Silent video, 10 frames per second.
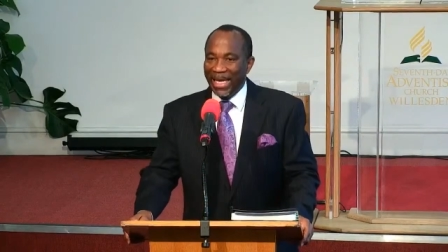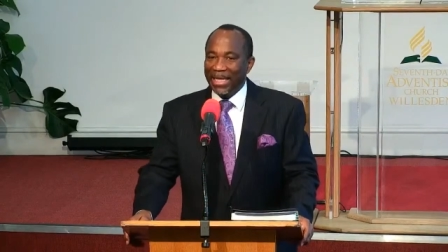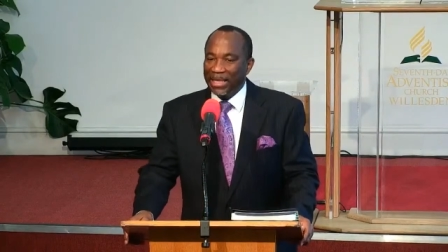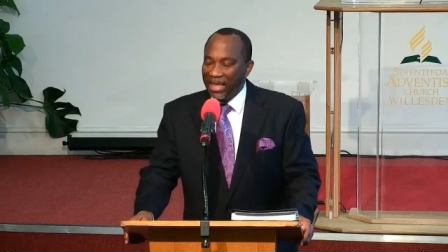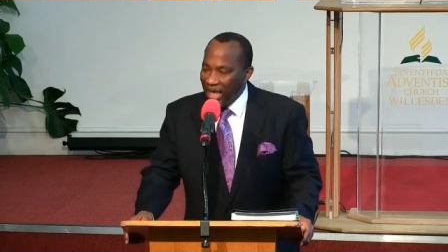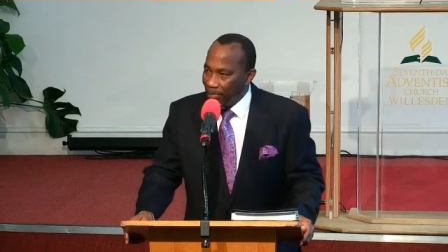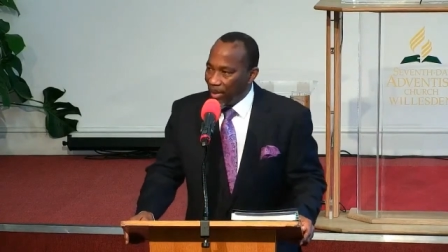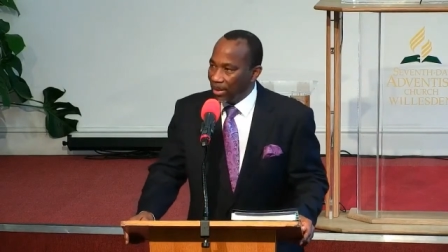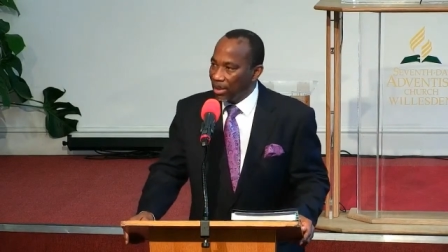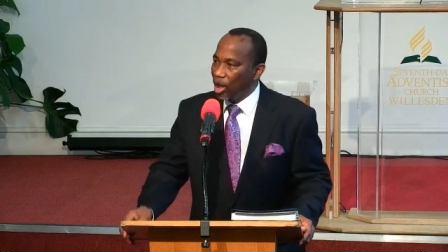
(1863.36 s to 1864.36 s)
in
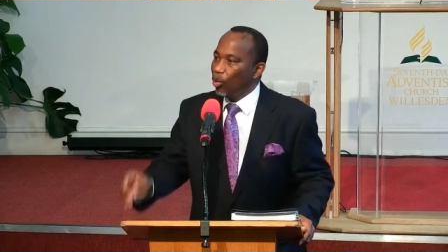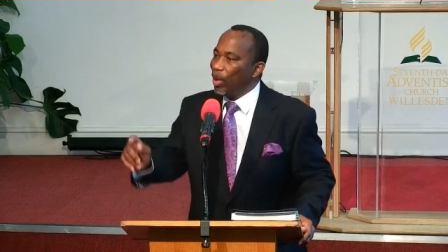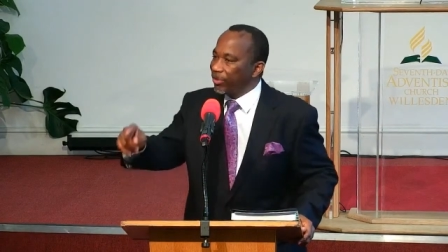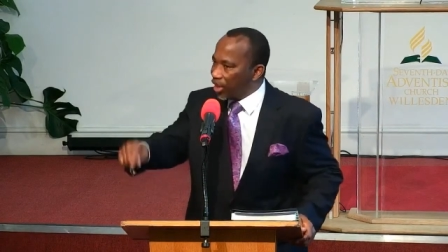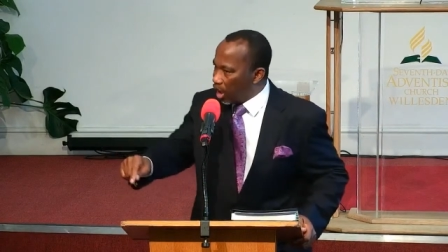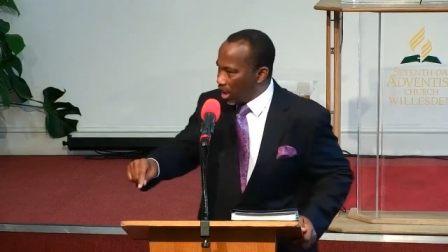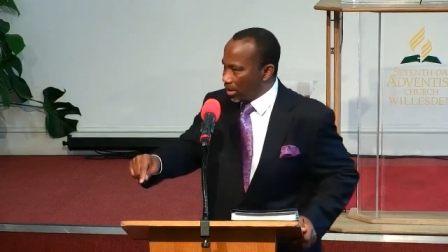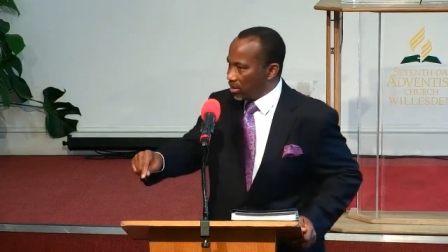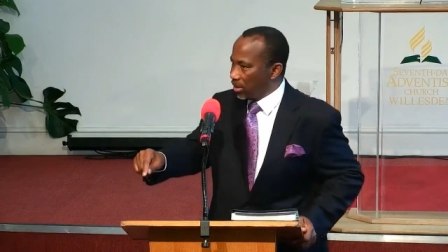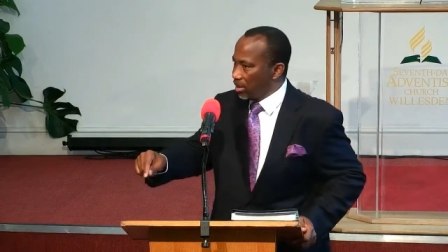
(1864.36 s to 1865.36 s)
keeping with
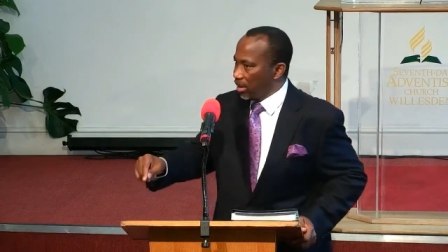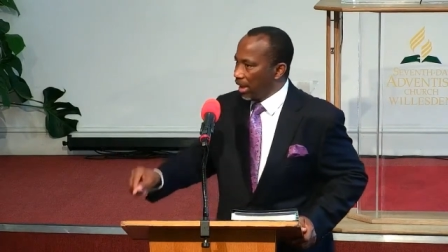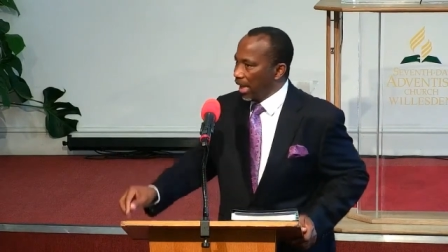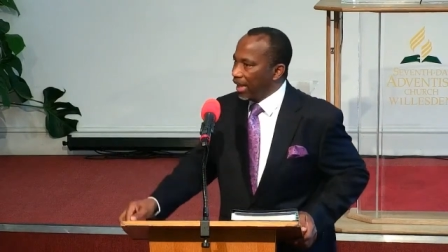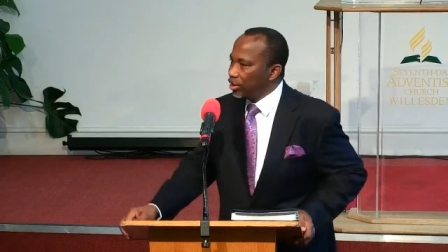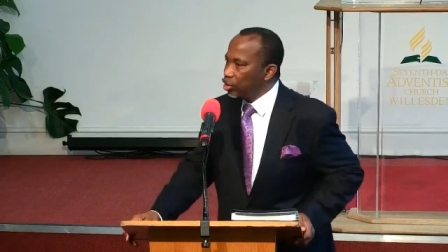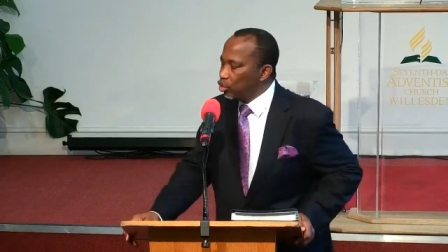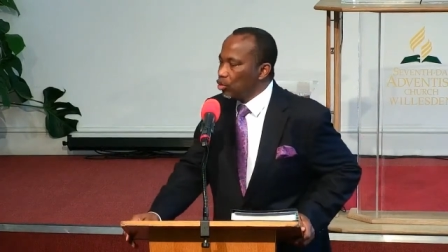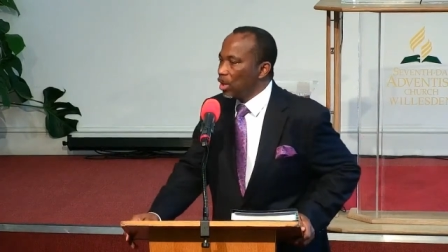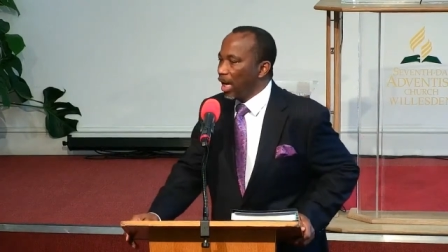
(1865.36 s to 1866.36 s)
God, and
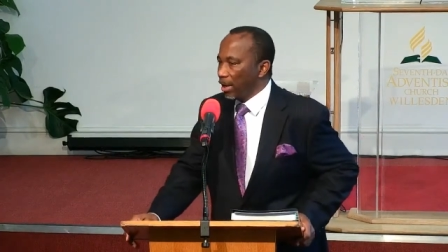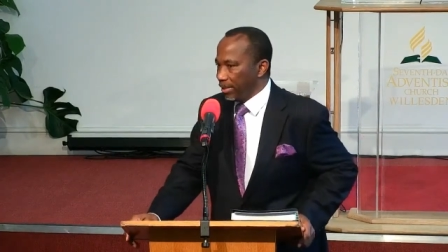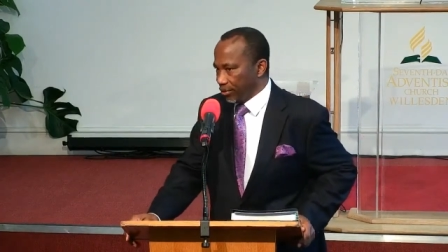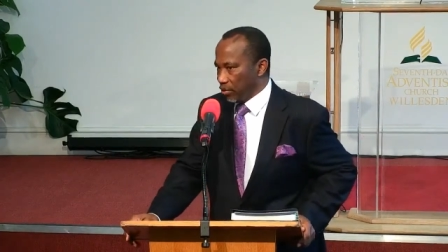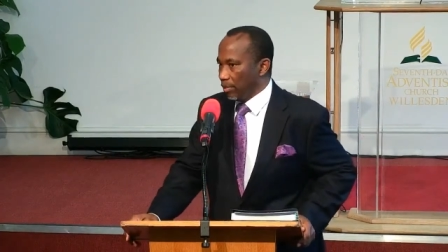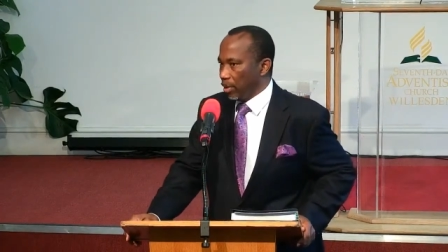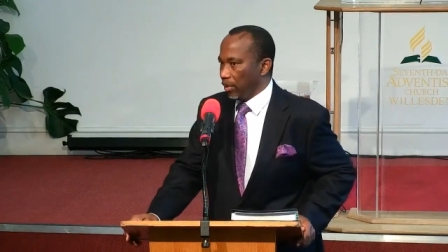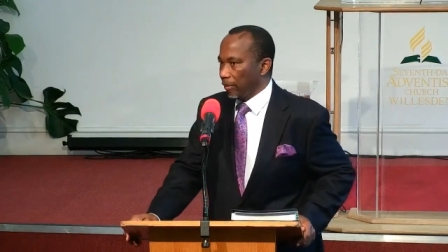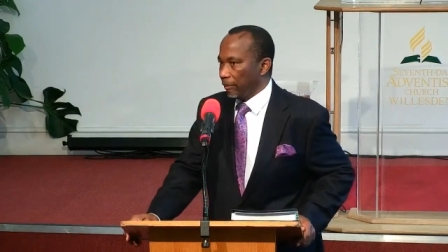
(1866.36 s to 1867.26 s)
you are in trouble.